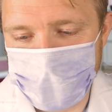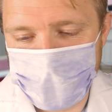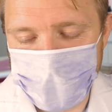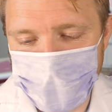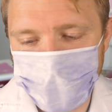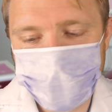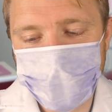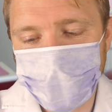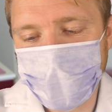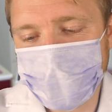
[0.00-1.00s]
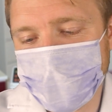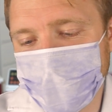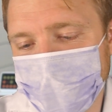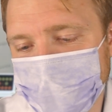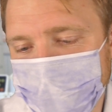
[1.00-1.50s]
And I go to great
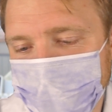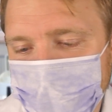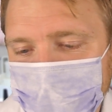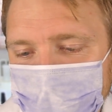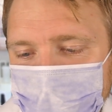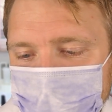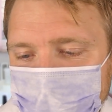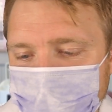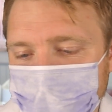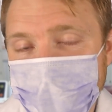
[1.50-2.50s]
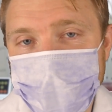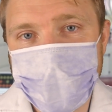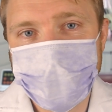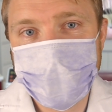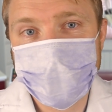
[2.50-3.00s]
delight
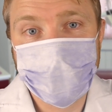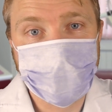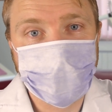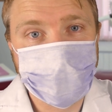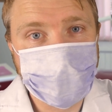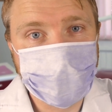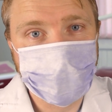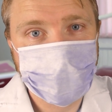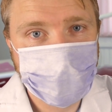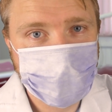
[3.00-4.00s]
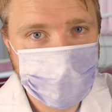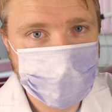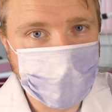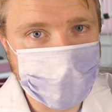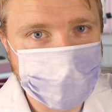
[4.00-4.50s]
reminding him he's not a real
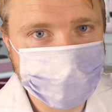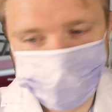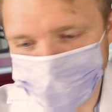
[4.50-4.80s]
player.